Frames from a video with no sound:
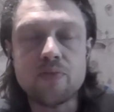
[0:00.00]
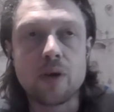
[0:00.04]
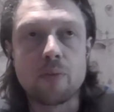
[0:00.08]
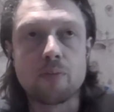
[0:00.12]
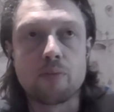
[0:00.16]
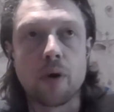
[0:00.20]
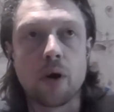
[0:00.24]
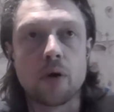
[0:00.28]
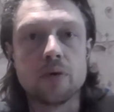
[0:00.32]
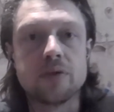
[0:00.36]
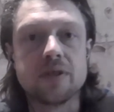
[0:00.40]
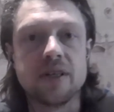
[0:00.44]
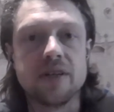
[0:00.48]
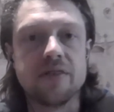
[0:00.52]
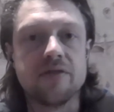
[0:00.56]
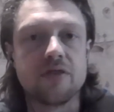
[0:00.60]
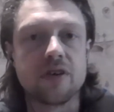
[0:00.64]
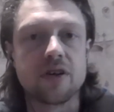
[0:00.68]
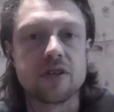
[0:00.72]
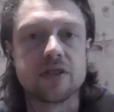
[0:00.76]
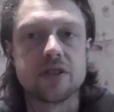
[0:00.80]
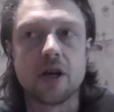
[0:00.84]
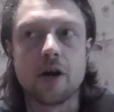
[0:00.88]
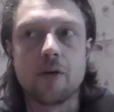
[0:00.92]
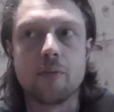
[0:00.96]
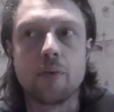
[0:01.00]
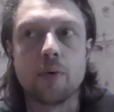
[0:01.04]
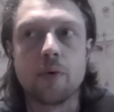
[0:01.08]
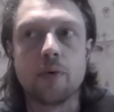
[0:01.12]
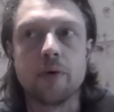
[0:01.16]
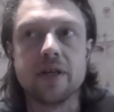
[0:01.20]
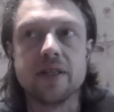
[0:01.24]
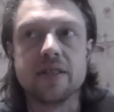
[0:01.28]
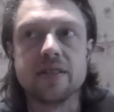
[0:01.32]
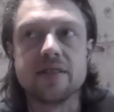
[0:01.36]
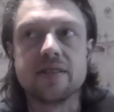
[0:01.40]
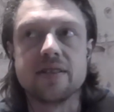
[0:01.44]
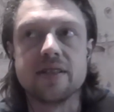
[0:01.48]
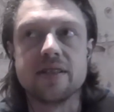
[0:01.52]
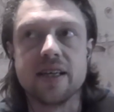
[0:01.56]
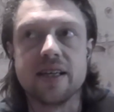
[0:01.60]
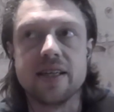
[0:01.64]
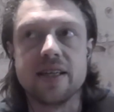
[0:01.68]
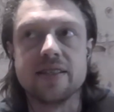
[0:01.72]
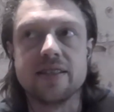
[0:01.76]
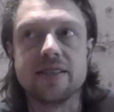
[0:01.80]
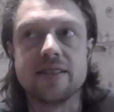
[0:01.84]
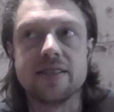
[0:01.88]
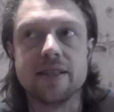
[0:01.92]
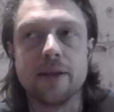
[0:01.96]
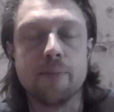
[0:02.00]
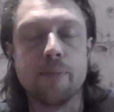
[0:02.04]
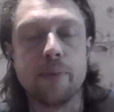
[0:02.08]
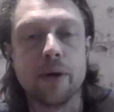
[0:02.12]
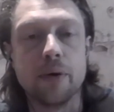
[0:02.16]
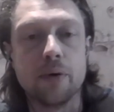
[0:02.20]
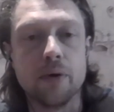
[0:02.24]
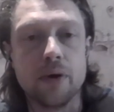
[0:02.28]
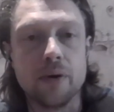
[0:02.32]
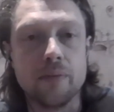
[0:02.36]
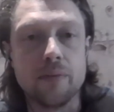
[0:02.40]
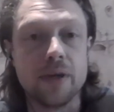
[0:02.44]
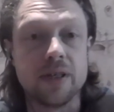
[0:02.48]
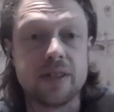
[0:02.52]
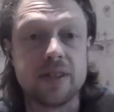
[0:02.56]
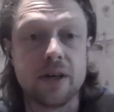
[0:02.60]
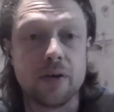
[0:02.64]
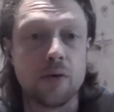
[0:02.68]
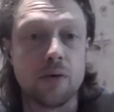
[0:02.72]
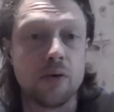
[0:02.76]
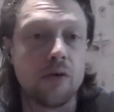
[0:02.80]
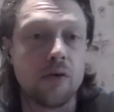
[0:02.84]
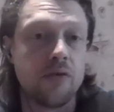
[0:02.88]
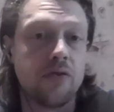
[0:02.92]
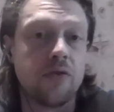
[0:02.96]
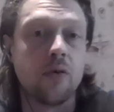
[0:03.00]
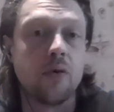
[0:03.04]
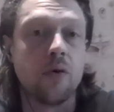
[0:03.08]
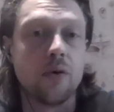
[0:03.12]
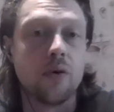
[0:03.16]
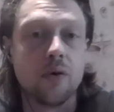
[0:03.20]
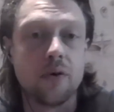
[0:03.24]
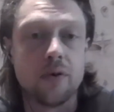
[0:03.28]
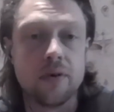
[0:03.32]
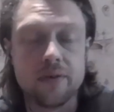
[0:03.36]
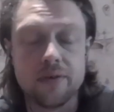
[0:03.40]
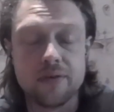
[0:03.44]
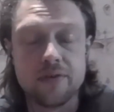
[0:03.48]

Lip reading: protein, for example, is the building material for